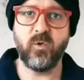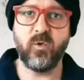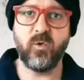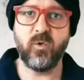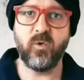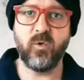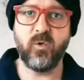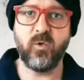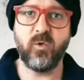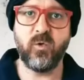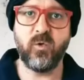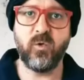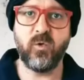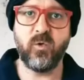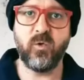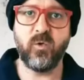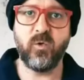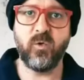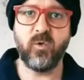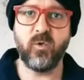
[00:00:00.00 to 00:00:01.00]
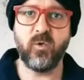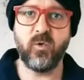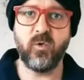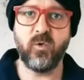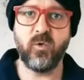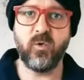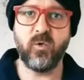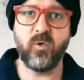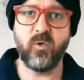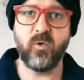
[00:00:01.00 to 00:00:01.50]

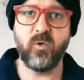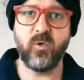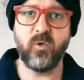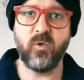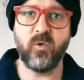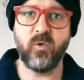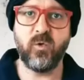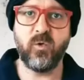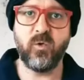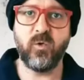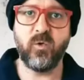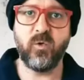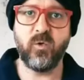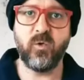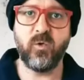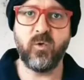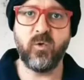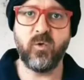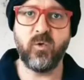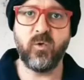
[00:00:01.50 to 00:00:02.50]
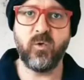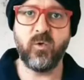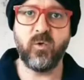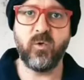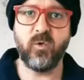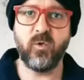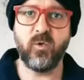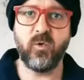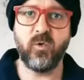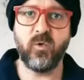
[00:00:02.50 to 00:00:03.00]

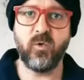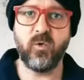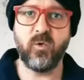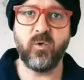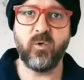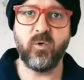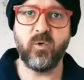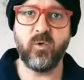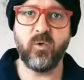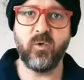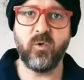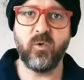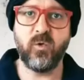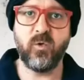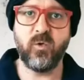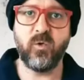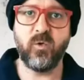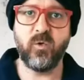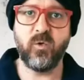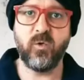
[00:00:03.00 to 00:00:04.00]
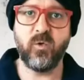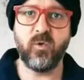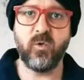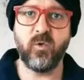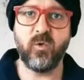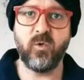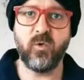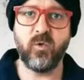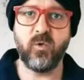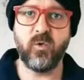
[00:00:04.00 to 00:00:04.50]

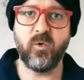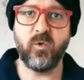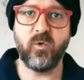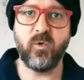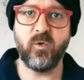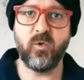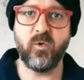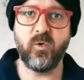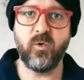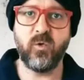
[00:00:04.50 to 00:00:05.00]
The person shown says nothing.